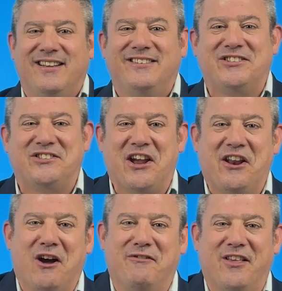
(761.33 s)
Just so you
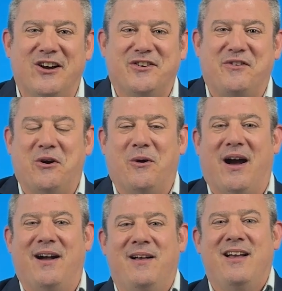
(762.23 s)
know, for those of you who
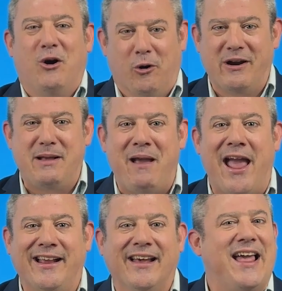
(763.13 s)
are already
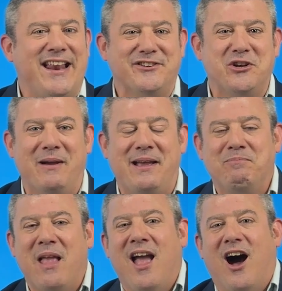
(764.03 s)
penning a letter to me.
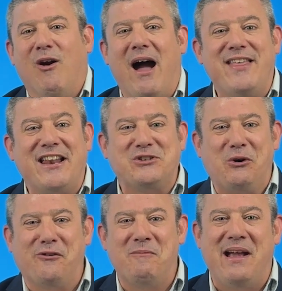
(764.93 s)
All right, that is all
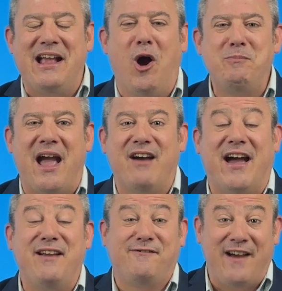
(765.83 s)
from me. Hope you have
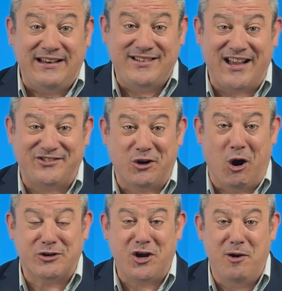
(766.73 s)
a fantastic
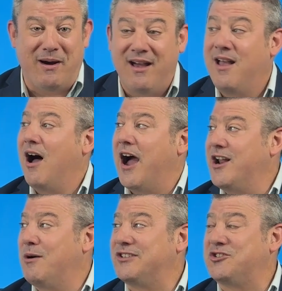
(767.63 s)
October. I
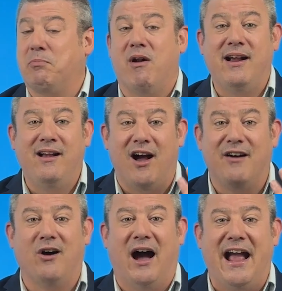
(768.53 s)
know it's spring.
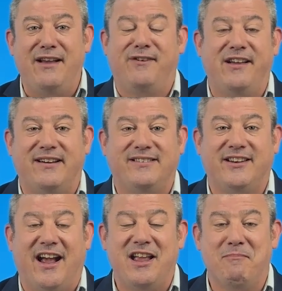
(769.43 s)
I've got hay fever
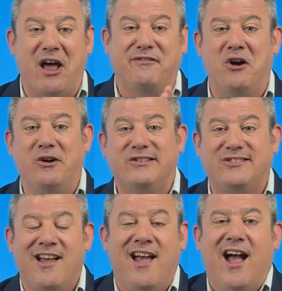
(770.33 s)
today, you might have noticed.
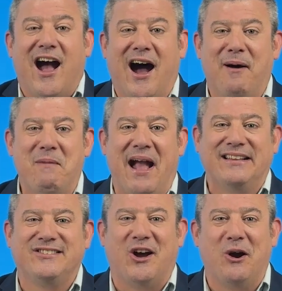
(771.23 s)
Um,
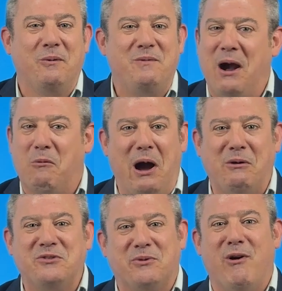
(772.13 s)
and so, yeah,
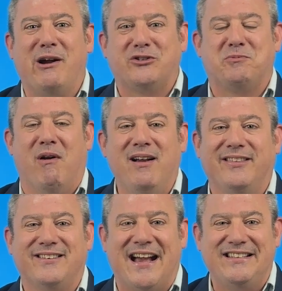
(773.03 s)
welcome to real spring.
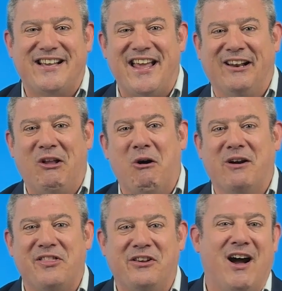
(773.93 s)
The days are getting
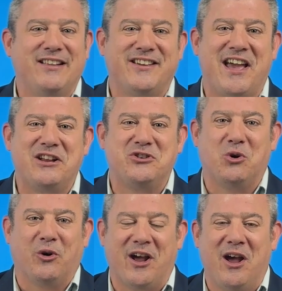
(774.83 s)
longer, the nights are getting
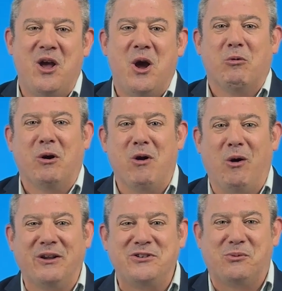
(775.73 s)
shorter. We're
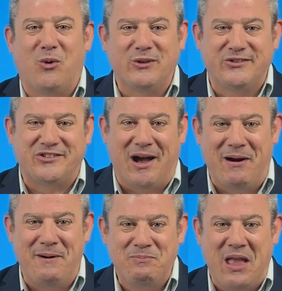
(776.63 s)
rolling towards
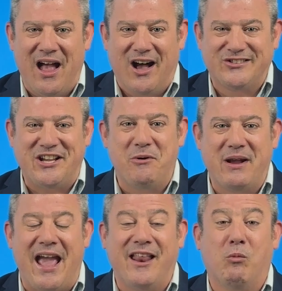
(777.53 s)
summer. I'll see you
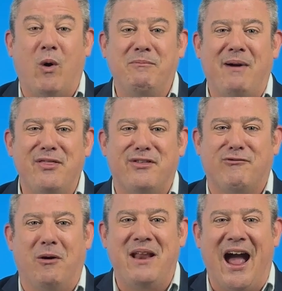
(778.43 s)
again in one month
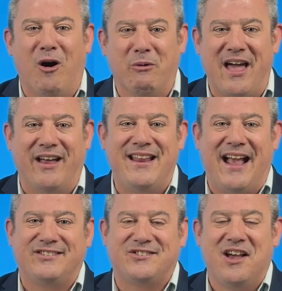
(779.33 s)
from now with our
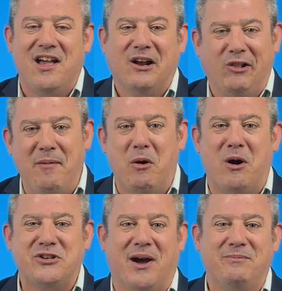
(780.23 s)
next Climate
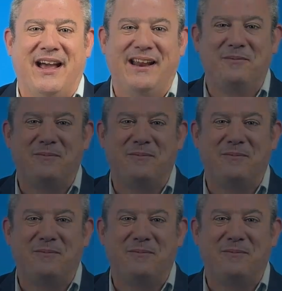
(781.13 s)
Watch update.